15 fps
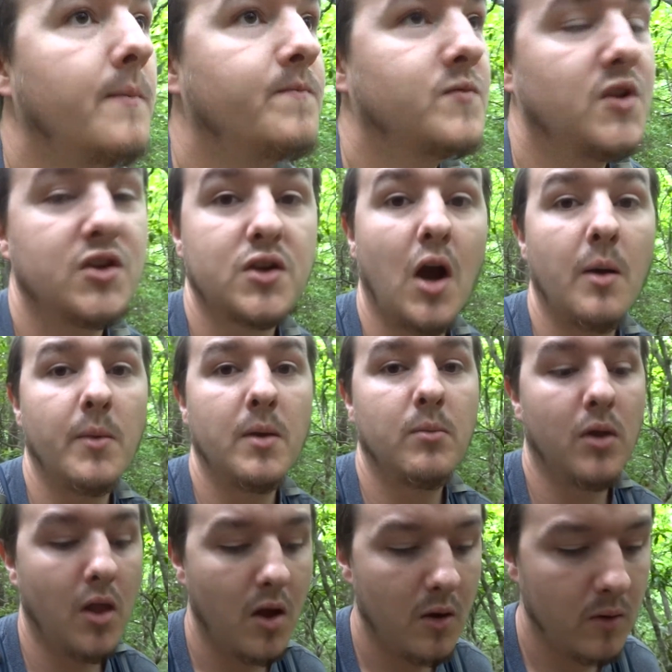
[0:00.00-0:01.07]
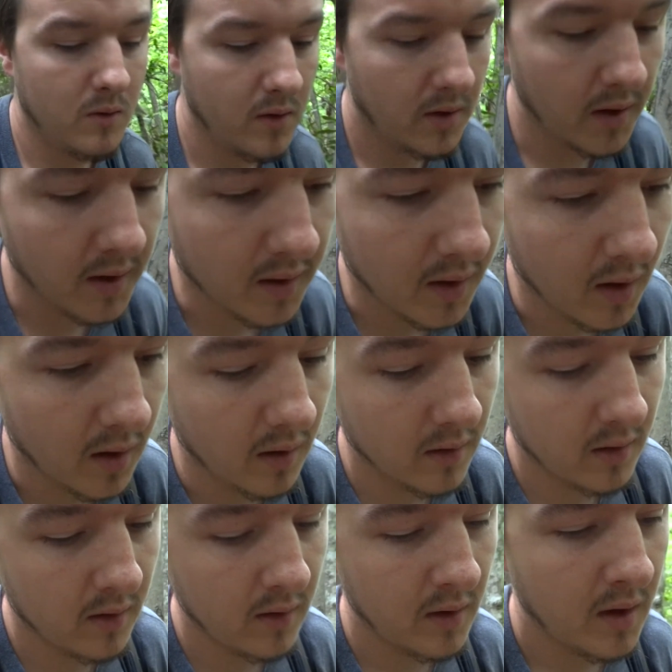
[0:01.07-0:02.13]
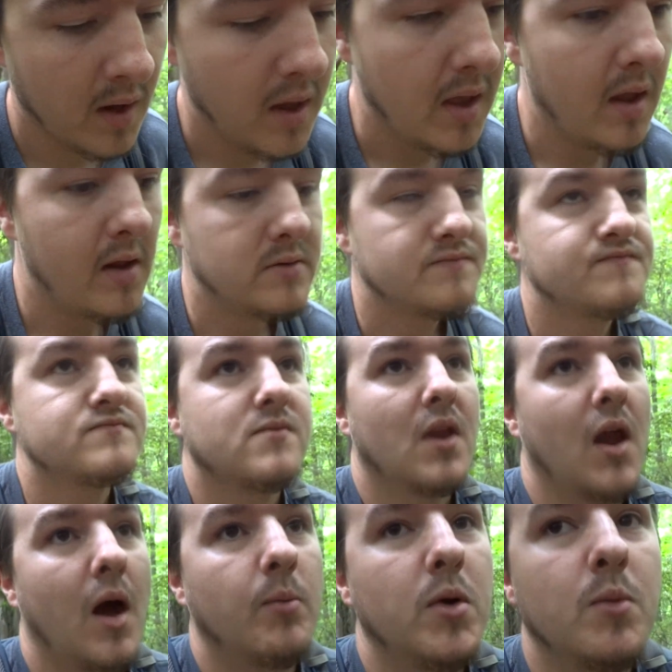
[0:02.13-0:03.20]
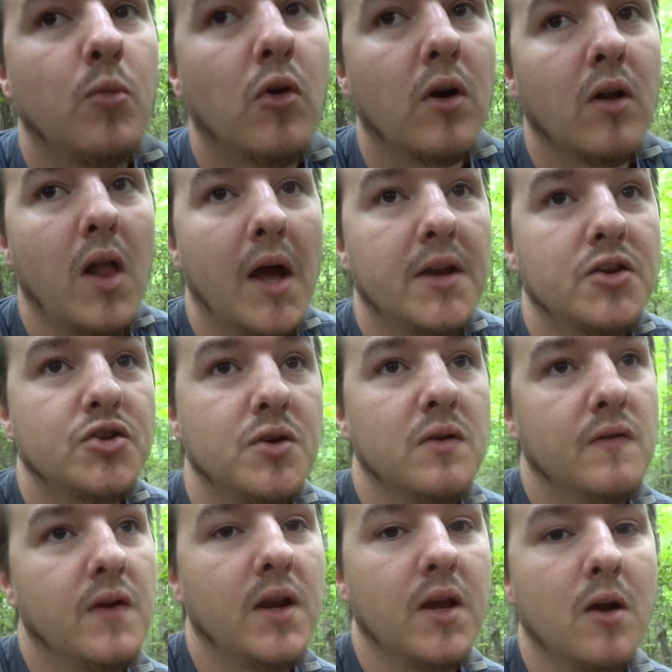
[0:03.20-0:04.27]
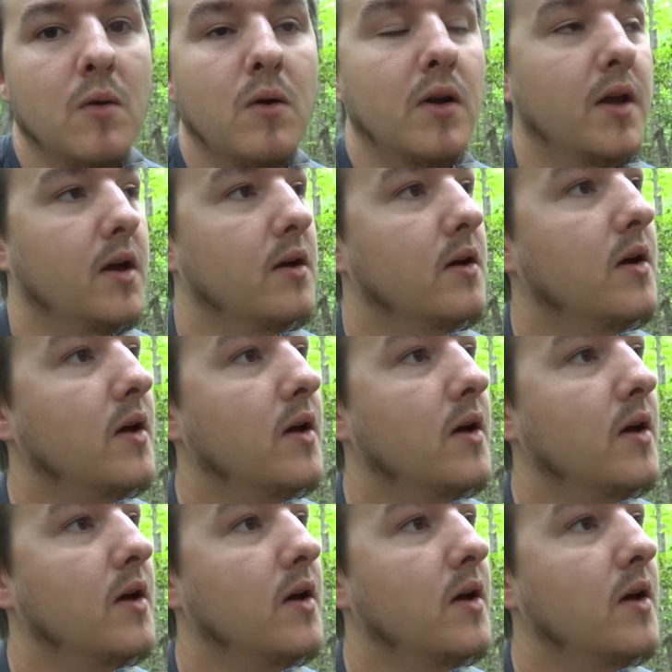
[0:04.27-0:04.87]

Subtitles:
just comment below and I'll be more than glad to shoot a video on it.